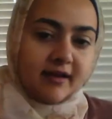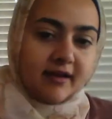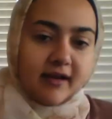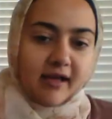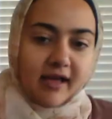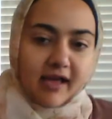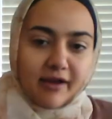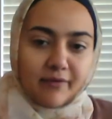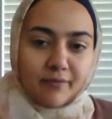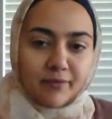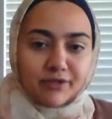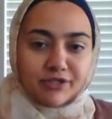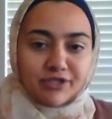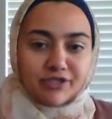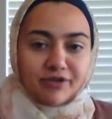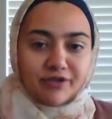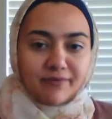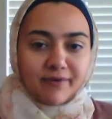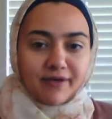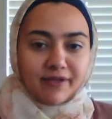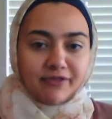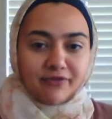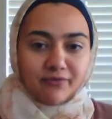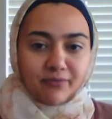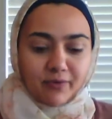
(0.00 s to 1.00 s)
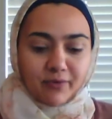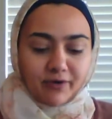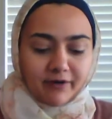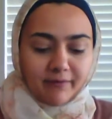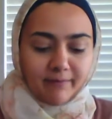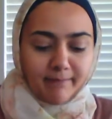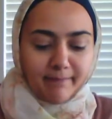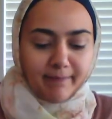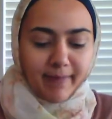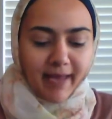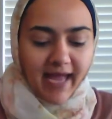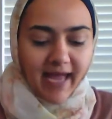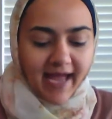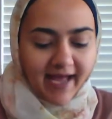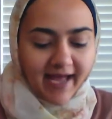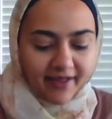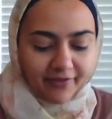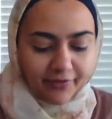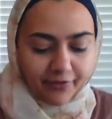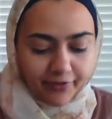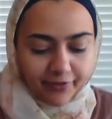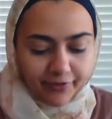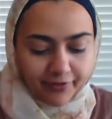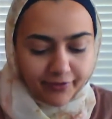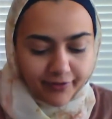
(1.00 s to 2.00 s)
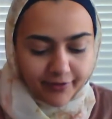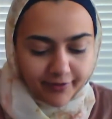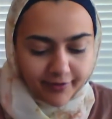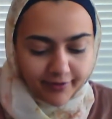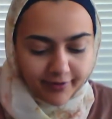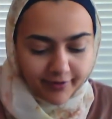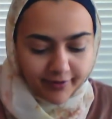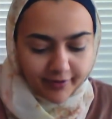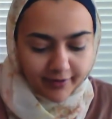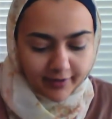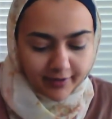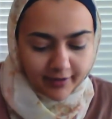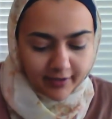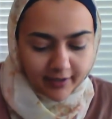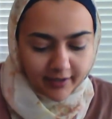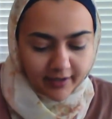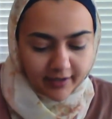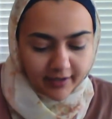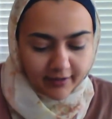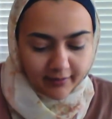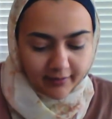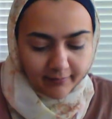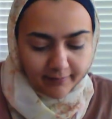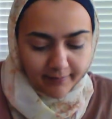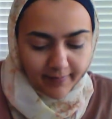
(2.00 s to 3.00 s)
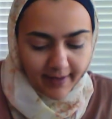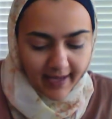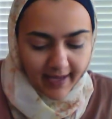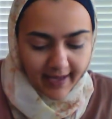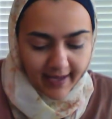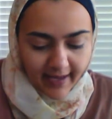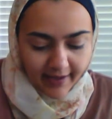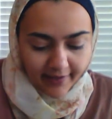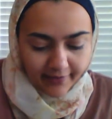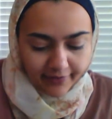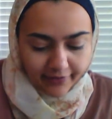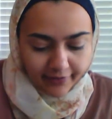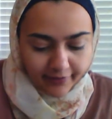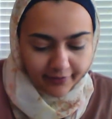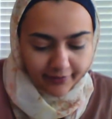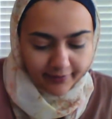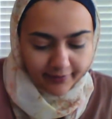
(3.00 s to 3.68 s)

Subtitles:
I want you to write the word bath. Bath.